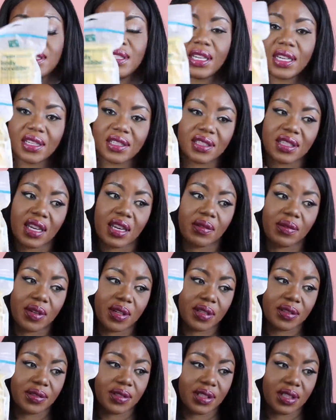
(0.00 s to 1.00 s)
Yes, they
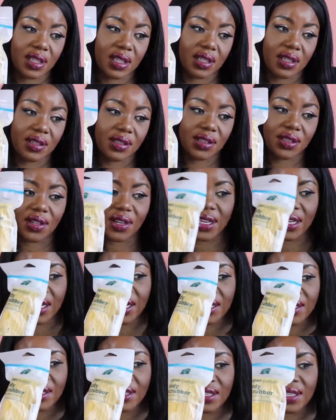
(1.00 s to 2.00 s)
were on sale, so I
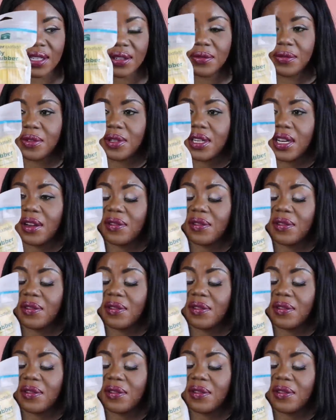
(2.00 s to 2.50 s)
had to get one.